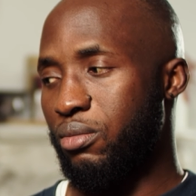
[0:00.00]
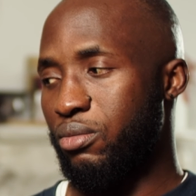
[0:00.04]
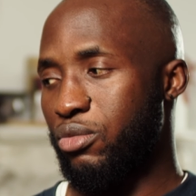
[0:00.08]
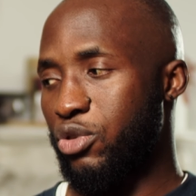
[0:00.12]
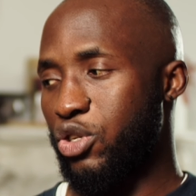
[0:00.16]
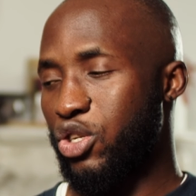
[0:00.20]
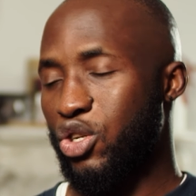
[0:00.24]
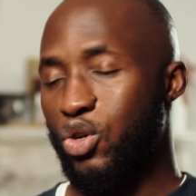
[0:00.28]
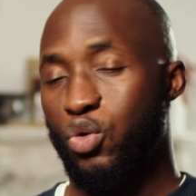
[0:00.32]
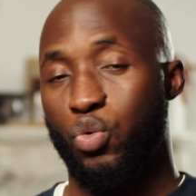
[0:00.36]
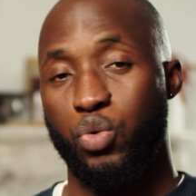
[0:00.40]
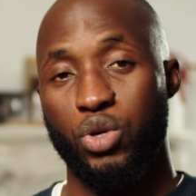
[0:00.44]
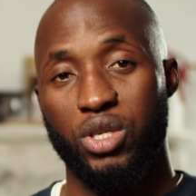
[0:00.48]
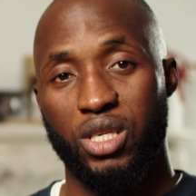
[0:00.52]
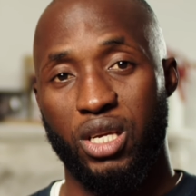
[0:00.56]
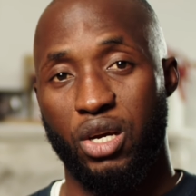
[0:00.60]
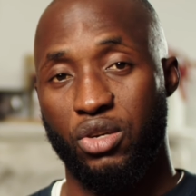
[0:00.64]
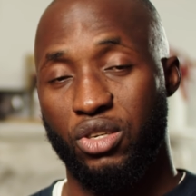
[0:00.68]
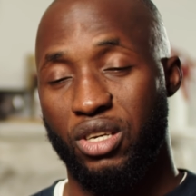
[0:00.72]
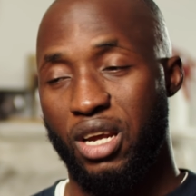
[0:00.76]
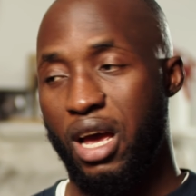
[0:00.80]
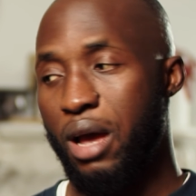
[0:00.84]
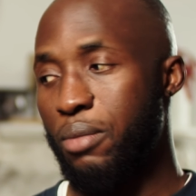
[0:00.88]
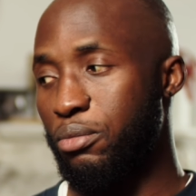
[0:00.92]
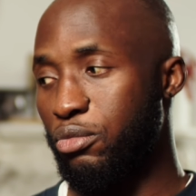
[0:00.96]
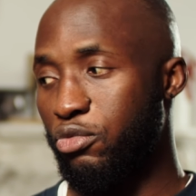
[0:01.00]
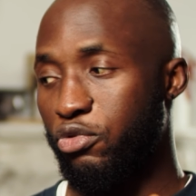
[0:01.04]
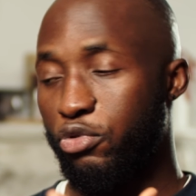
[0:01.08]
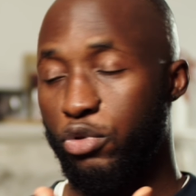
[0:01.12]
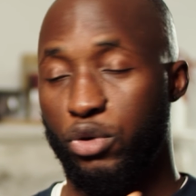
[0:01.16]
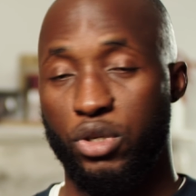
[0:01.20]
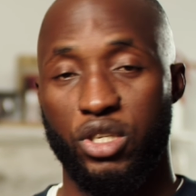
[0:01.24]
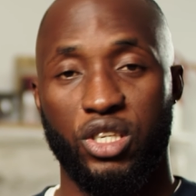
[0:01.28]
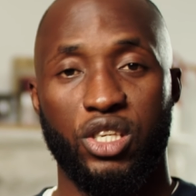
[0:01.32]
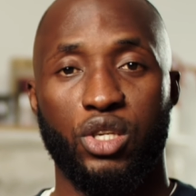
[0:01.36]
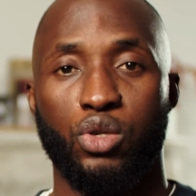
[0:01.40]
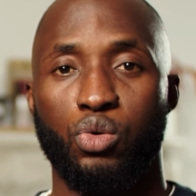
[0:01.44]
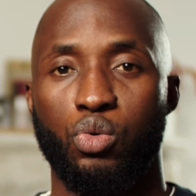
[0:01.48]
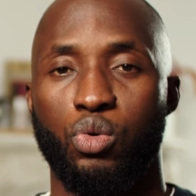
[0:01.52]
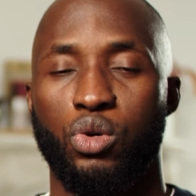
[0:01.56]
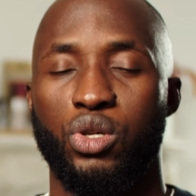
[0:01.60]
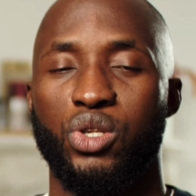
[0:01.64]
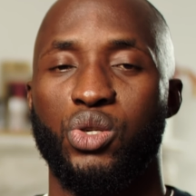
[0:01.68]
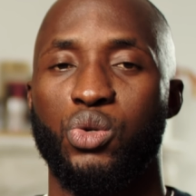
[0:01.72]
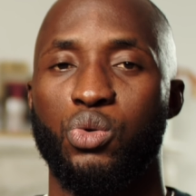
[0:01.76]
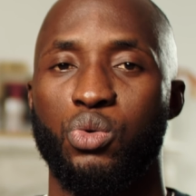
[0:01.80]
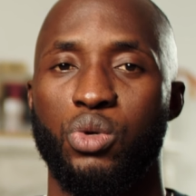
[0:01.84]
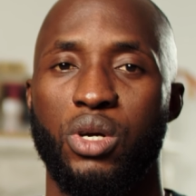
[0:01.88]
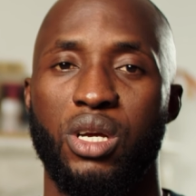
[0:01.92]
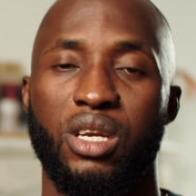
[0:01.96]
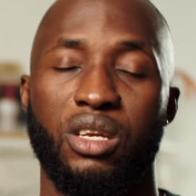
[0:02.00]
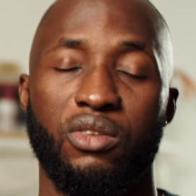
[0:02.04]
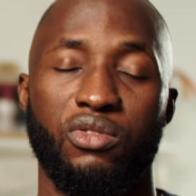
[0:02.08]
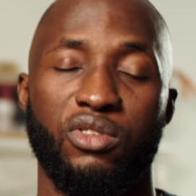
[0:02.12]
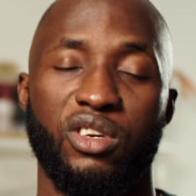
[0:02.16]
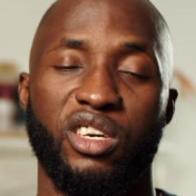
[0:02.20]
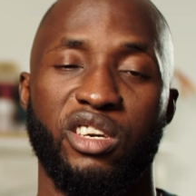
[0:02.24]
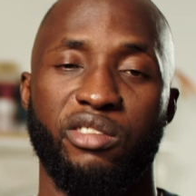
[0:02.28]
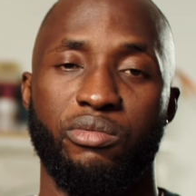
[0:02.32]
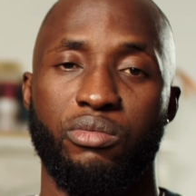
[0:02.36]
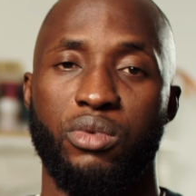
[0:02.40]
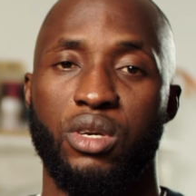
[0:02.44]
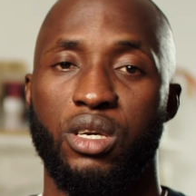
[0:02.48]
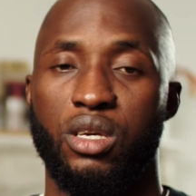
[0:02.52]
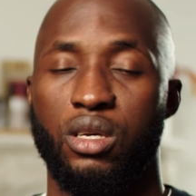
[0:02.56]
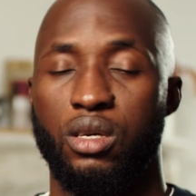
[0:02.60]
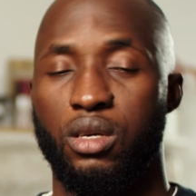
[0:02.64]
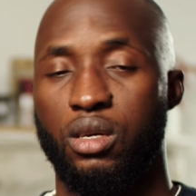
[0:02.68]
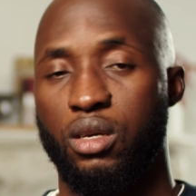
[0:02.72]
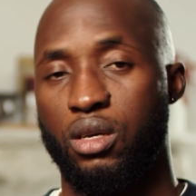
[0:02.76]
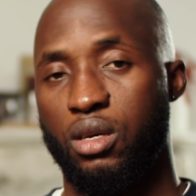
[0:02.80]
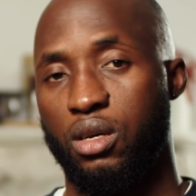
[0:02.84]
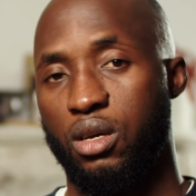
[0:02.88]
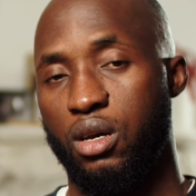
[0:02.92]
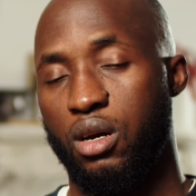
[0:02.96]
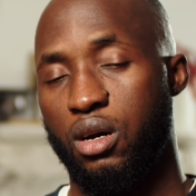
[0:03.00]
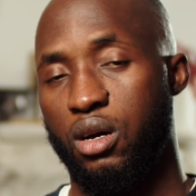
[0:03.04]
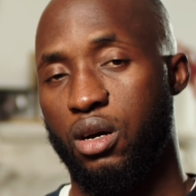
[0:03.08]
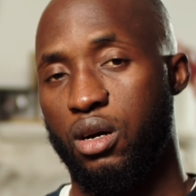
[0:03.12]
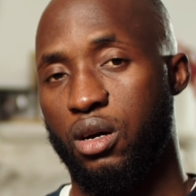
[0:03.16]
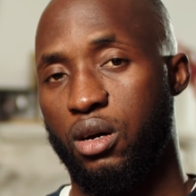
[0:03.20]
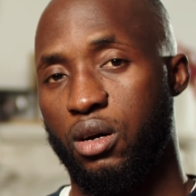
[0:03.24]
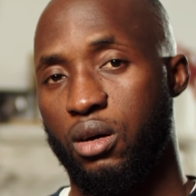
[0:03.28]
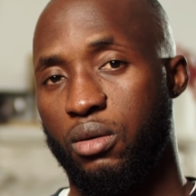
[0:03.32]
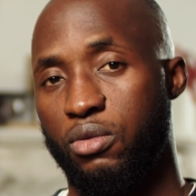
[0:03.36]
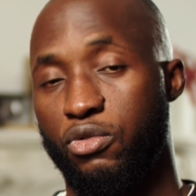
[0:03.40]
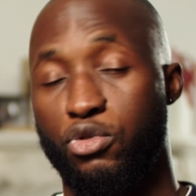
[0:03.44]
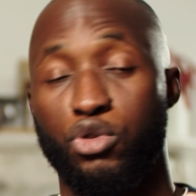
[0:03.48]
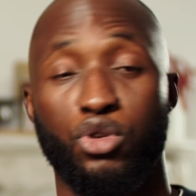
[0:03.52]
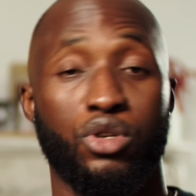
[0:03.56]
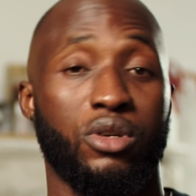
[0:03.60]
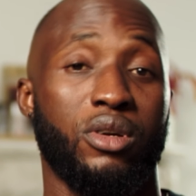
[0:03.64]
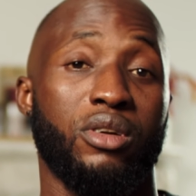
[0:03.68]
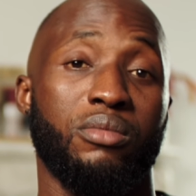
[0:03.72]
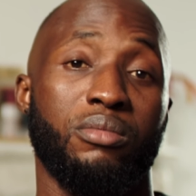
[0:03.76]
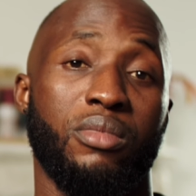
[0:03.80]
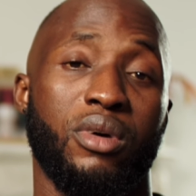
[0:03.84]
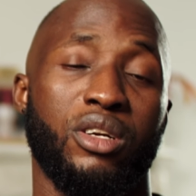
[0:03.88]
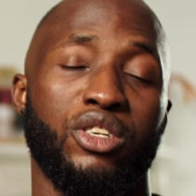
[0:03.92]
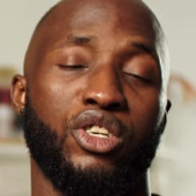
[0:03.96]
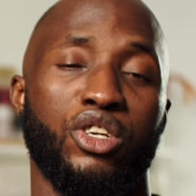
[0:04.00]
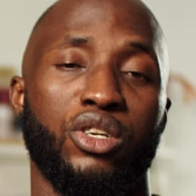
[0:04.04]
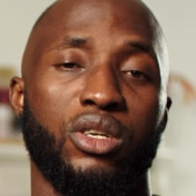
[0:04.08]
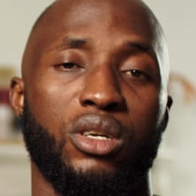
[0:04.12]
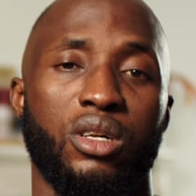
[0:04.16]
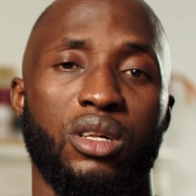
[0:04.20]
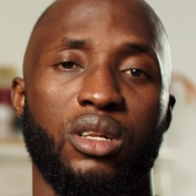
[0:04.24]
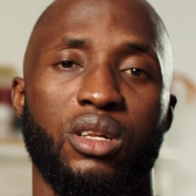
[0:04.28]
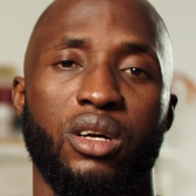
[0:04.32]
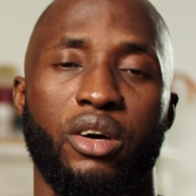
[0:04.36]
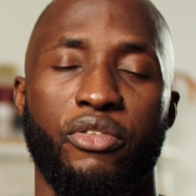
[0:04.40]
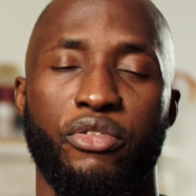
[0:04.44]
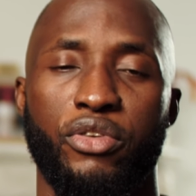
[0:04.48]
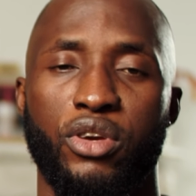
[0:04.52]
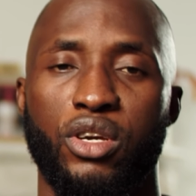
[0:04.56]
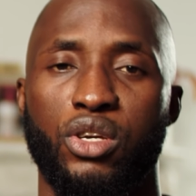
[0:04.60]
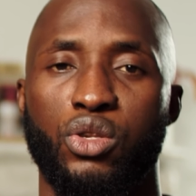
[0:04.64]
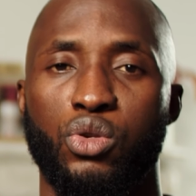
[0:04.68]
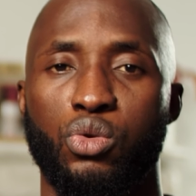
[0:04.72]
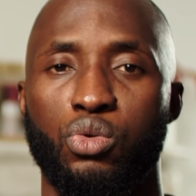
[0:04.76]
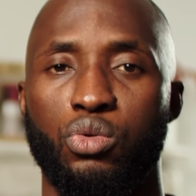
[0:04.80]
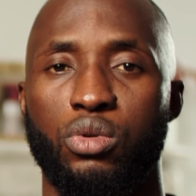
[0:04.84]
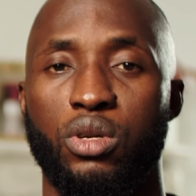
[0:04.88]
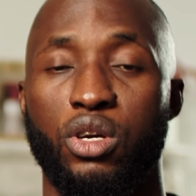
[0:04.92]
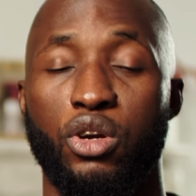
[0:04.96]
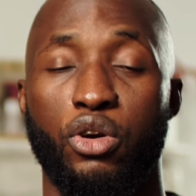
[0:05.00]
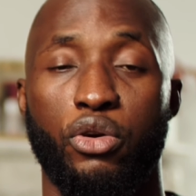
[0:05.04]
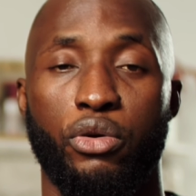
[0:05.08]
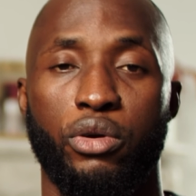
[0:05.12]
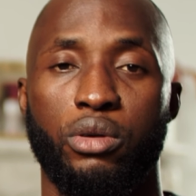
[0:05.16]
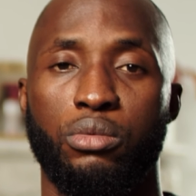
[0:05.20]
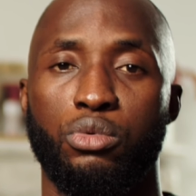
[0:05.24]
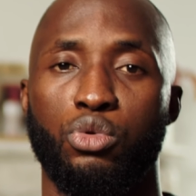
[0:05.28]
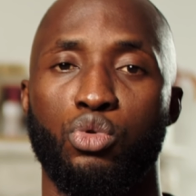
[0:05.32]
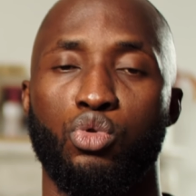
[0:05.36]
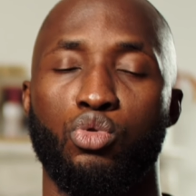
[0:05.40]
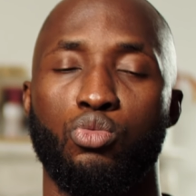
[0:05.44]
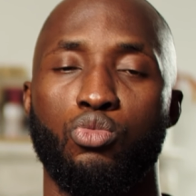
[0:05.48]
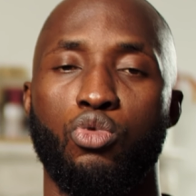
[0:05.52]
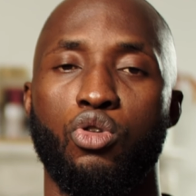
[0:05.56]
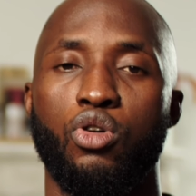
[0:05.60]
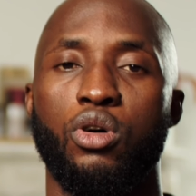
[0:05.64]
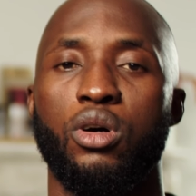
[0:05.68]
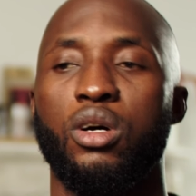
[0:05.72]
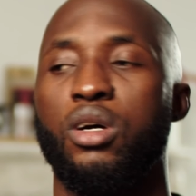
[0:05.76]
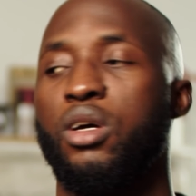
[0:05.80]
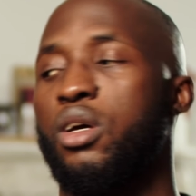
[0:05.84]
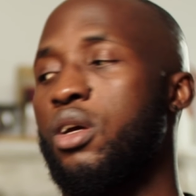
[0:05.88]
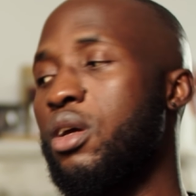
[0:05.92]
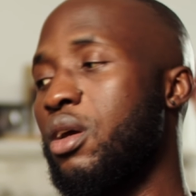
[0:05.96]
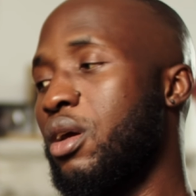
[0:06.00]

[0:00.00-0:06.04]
squeeze out time for this as well too. And if you give me, if you subscribe to my channel, I think it would encourage me to do more.